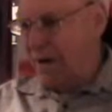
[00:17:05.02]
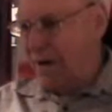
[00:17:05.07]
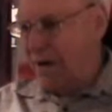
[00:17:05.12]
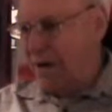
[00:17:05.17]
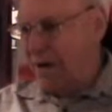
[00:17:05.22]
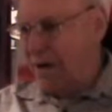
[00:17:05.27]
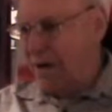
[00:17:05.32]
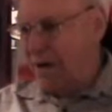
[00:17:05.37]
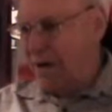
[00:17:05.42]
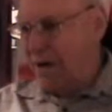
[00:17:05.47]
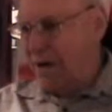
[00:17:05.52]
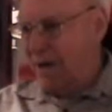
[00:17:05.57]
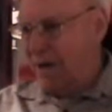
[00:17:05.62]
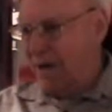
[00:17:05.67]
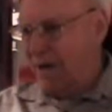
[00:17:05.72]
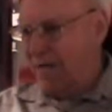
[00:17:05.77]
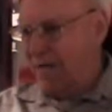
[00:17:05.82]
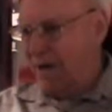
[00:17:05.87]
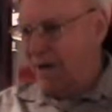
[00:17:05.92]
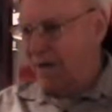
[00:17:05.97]
I didn't
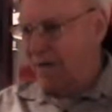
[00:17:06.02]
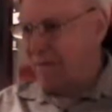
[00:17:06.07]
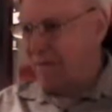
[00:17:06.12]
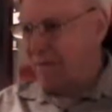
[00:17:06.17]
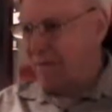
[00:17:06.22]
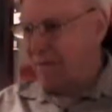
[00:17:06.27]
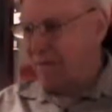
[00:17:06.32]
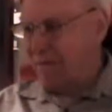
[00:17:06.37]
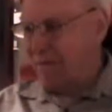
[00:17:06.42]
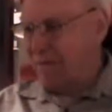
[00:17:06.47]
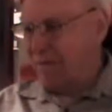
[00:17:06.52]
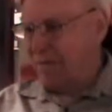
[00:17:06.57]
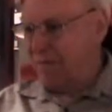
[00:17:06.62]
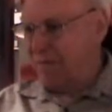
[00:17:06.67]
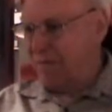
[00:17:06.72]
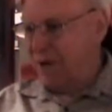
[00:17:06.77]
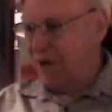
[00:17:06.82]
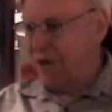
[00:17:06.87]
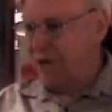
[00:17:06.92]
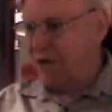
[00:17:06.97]
have a
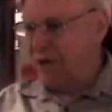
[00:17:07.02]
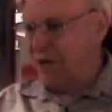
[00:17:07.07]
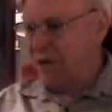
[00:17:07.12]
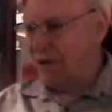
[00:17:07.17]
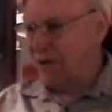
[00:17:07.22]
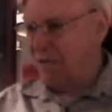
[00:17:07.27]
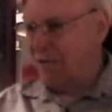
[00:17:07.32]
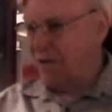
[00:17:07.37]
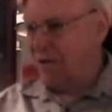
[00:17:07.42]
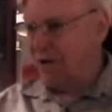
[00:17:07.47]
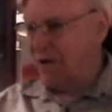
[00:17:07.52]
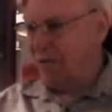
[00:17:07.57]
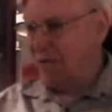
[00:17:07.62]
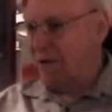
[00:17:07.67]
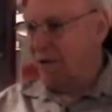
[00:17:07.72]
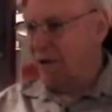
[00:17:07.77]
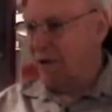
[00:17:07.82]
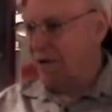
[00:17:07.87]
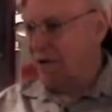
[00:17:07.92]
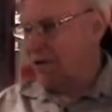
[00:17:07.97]
place when you
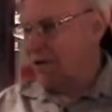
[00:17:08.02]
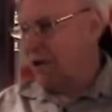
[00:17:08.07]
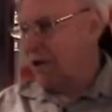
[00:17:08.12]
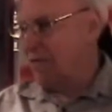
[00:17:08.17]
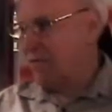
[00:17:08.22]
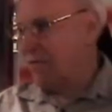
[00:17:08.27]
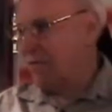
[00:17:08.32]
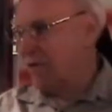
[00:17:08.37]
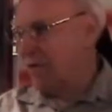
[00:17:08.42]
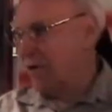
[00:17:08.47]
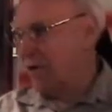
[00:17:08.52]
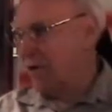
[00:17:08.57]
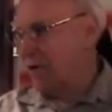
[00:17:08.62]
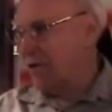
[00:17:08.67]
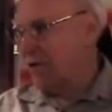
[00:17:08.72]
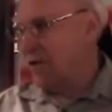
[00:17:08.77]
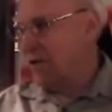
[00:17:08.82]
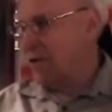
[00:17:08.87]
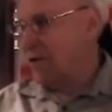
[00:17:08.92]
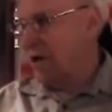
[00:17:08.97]
went to general
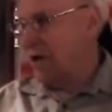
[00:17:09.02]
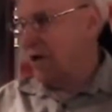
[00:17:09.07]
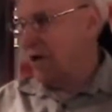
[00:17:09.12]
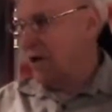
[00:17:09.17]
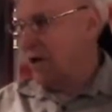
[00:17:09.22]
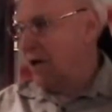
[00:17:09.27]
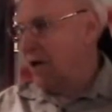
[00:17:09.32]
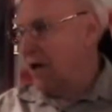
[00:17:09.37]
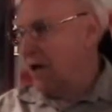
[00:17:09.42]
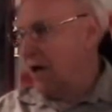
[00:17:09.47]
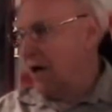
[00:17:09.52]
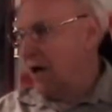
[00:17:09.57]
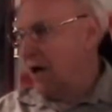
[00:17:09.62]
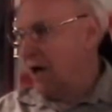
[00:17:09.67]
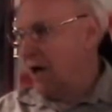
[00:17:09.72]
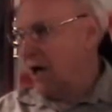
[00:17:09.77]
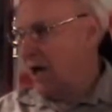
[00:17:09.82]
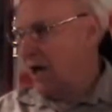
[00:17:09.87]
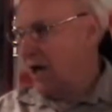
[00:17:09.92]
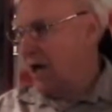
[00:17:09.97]
quarters.
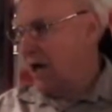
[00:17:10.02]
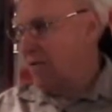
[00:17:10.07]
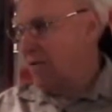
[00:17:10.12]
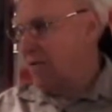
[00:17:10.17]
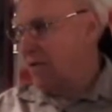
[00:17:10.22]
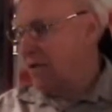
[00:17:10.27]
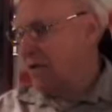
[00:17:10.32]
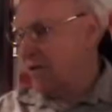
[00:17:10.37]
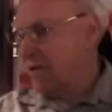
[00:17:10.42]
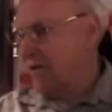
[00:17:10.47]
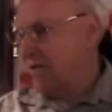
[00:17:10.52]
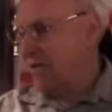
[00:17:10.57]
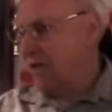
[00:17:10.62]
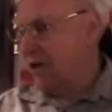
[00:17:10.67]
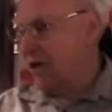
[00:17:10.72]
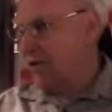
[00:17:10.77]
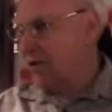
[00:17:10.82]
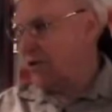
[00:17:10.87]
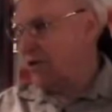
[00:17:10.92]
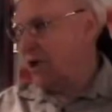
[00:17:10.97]
All I had was a
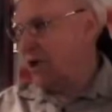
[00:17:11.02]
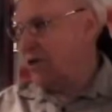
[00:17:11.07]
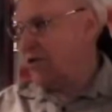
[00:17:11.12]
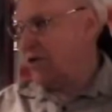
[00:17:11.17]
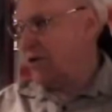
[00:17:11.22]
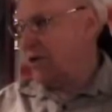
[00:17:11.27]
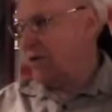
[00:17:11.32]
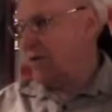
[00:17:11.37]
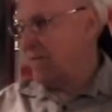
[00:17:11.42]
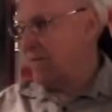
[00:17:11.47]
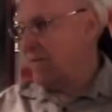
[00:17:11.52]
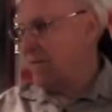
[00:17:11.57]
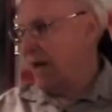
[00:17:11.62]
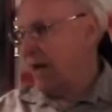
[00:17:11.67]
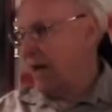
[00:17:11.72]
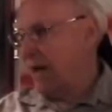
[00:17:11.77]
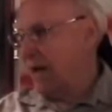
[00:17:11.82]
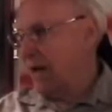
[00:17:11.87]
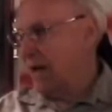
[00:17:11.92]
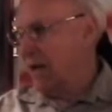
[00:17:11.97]
fire station.
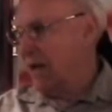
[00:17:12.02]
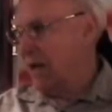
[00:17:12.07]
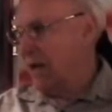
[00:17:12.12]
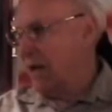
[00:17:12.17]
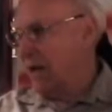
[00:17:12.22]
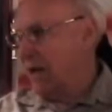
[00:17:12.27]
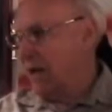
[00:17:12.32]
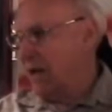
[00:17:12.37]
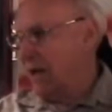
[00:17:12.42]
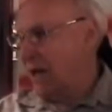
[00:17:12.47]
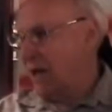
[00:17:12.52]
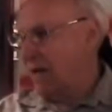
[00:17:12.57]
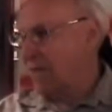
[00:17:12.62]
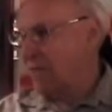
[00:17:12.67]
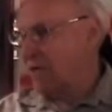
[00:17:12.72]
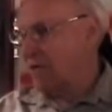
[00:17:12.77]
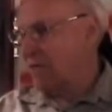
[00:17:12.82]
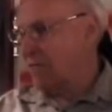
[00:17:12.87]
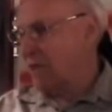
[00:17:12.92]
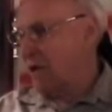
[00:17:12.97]
And that
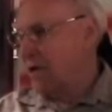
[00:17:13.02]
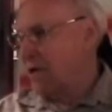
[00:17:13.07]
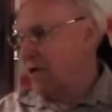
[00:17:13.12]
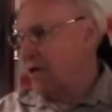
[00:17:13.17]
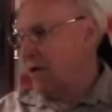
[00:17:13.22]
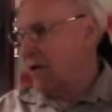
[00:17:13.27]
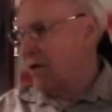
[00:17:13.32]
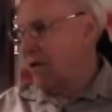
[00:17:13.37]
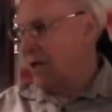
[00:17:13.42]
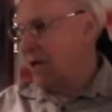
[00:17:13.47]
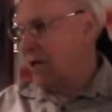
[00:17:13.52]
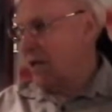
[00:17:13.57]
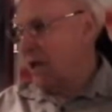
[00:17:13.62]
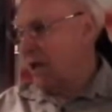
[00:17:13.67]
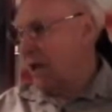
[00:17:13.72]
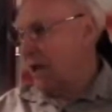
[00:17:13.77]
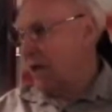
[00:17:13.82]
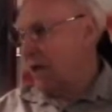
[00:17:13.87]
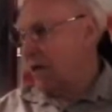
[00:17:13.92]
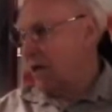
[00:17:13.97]
was right there on the
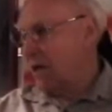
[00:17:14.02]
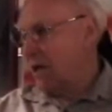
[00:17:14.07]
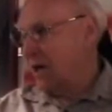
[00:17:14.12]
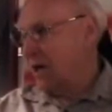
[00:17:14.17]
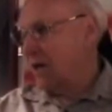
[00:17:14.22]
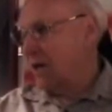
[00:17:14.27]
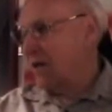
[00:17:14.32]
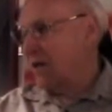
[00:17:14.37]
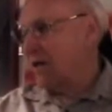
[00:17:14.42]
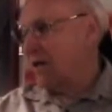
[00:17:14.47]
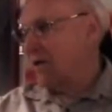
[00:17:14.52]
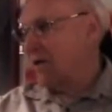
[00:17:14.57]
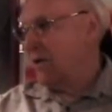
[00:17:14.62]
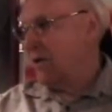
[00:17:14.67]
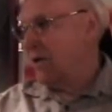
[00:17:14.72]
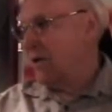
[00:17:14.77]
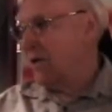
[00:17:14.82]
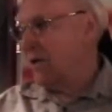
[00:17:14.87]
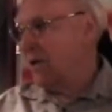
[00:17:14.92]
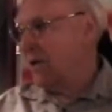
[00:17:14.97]
hangar deck. Mm
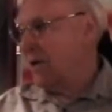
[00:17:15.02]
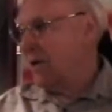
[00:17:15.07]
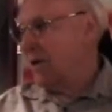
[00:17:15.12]
-hmm.